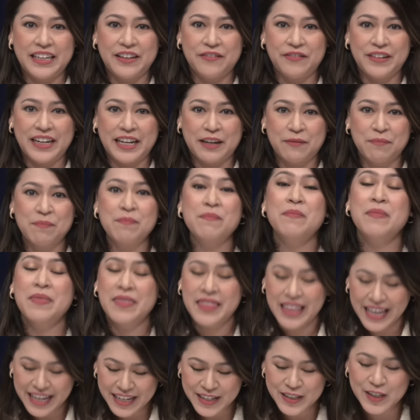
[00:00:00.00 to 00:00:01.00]
evening.
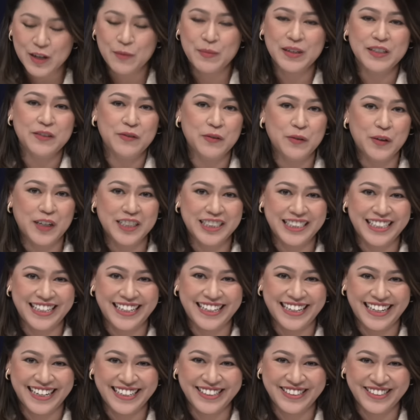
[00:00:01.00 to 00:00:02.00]
Thank you so much for watching,
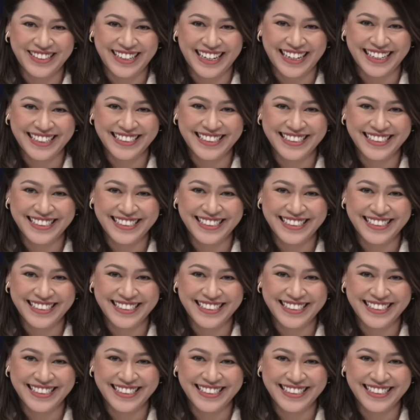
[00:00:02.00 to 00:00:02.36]
and good